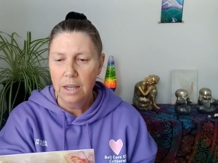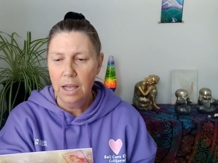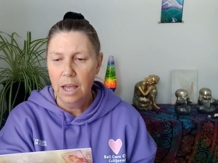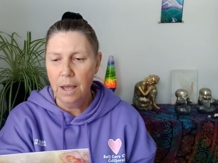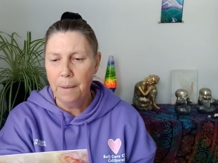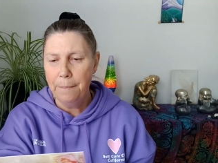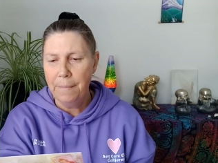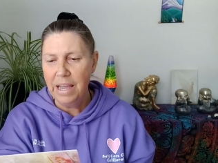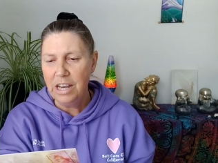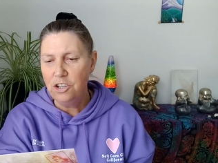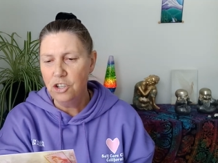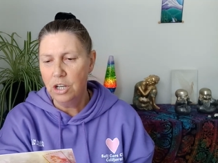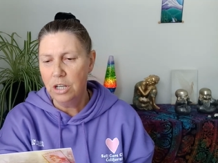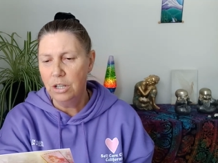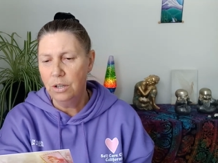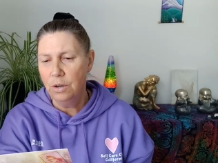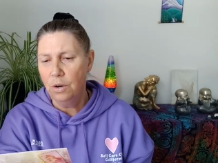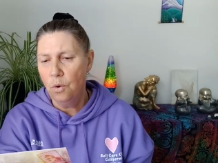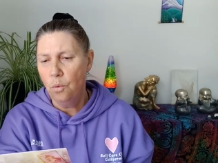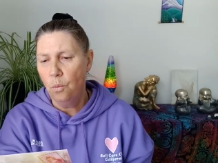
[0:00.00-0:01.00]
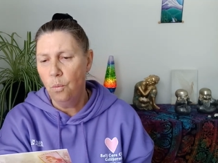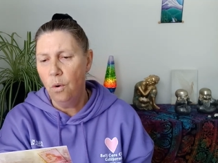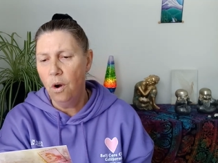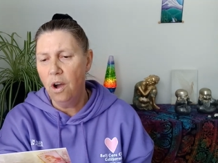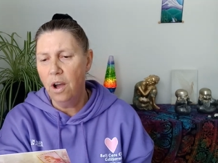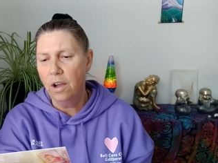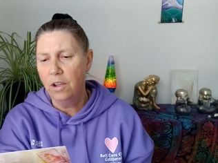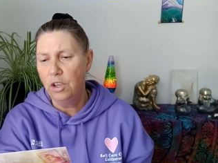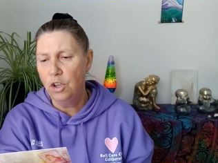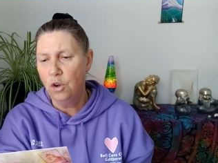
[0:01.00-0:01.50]
Imagine
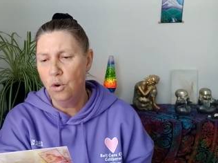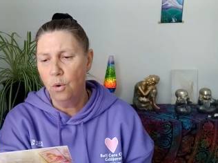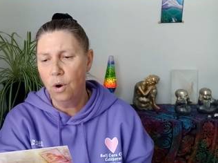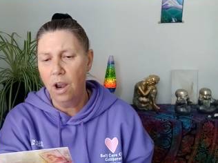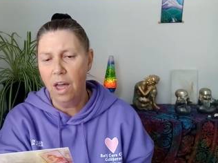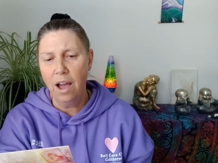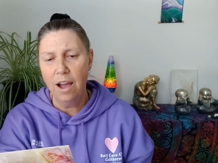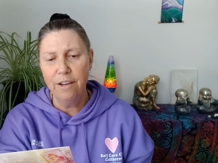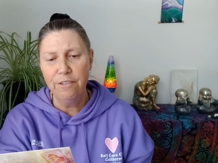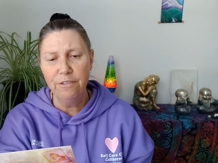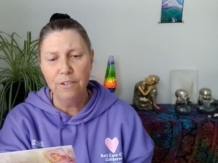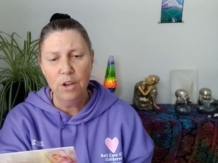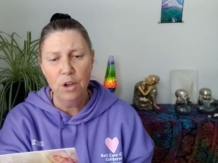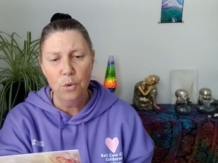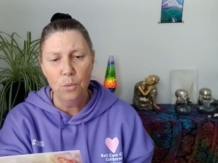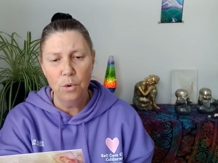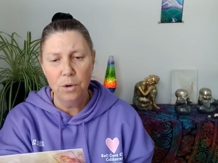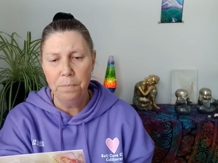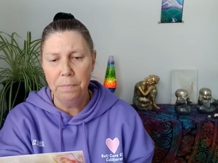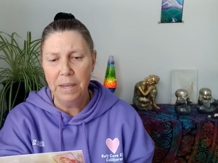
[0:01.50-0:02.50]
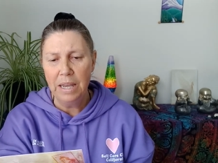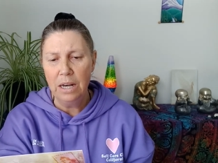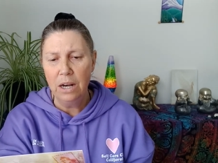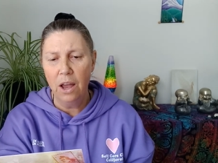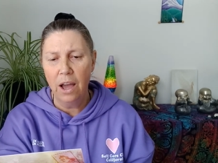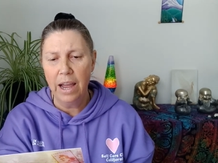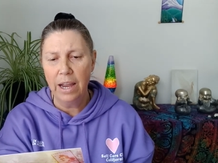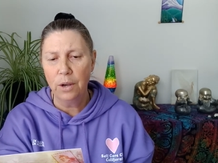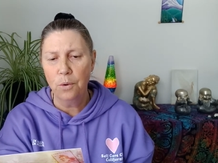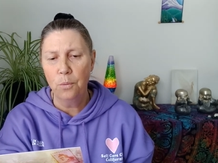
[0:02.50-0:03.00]
what your life would be
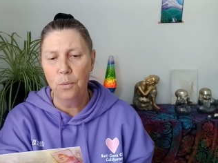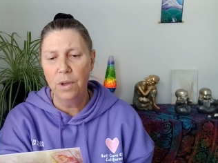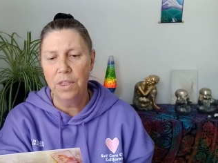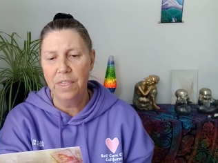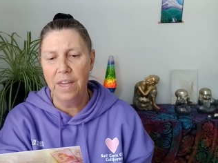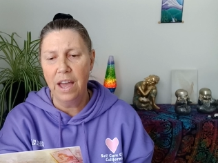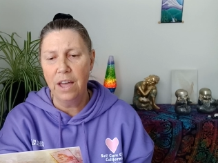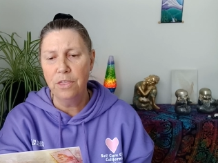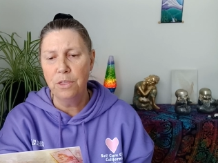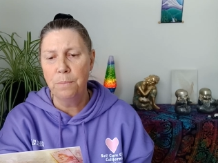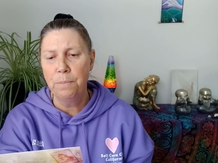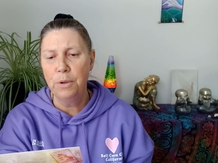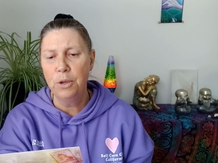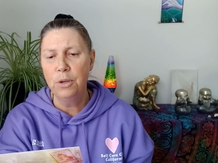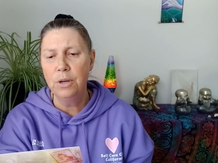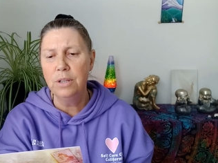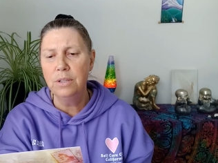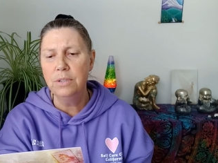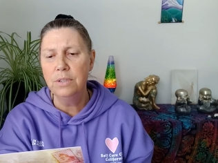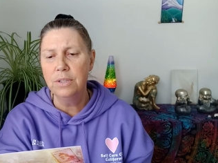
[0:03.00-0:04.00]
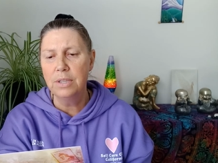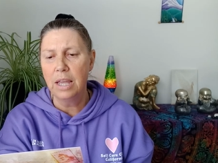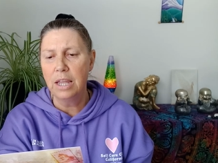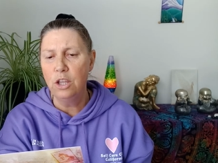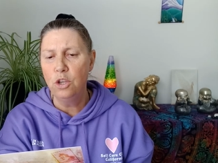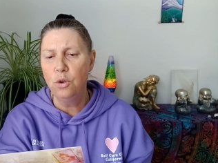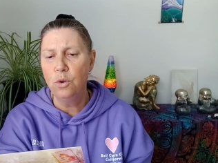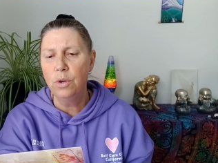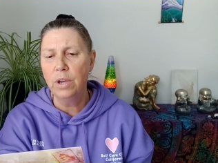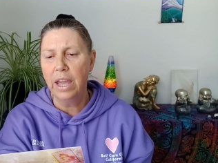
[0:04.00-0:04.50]
like without the burdens that
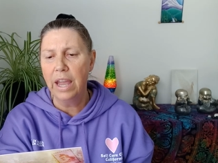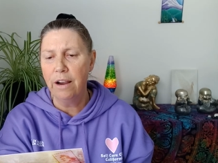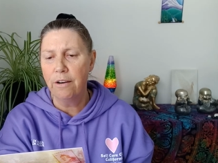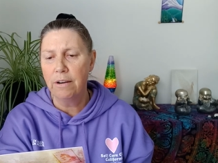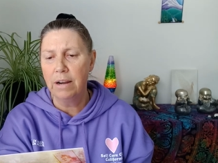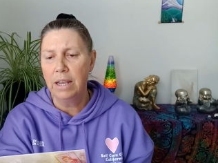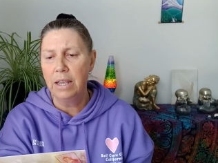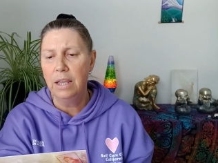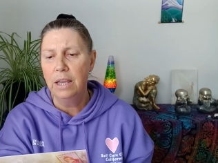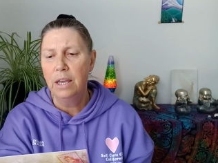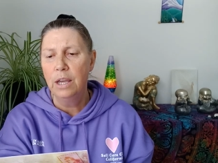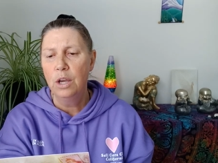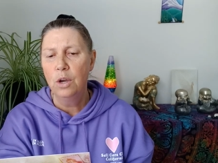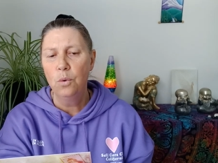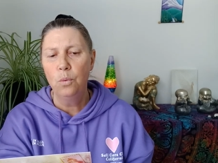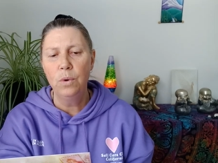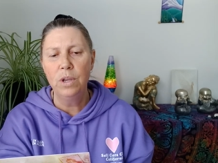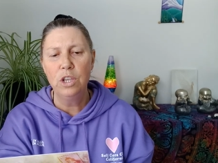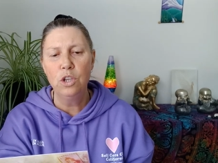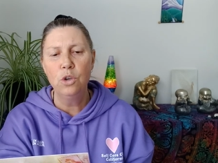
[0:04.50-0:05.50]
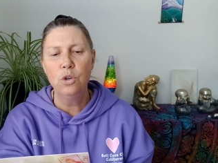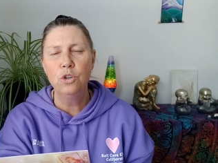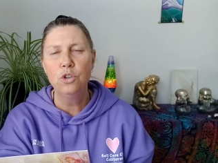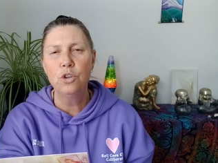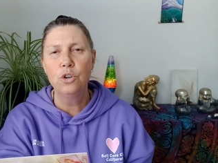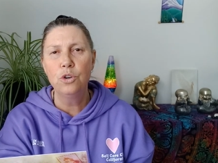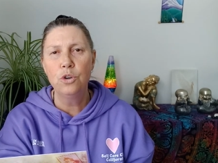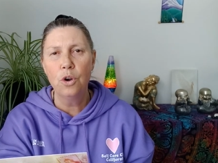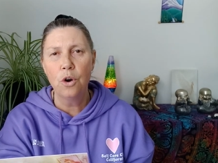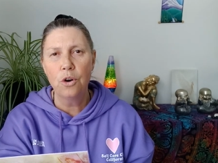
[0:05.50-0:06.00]
you carry when you
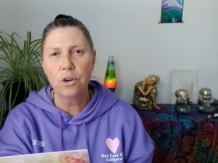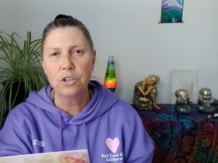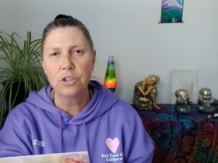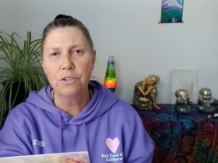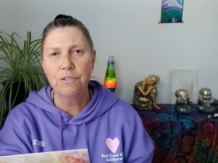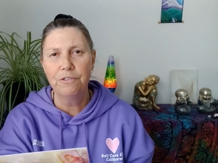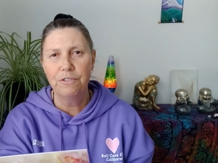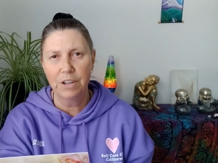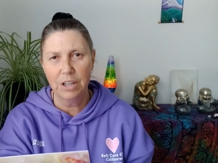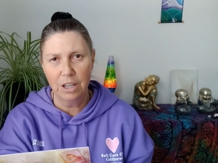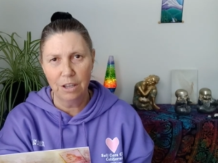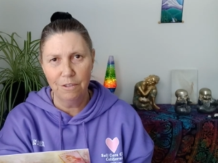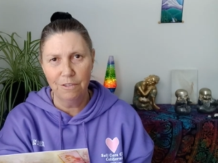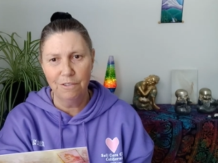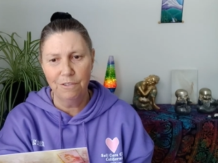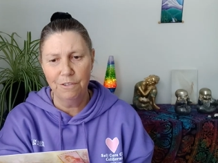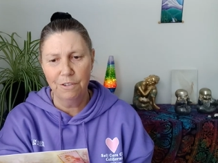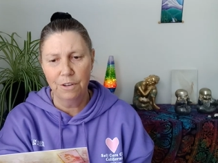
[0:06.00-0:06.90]
do not forgive.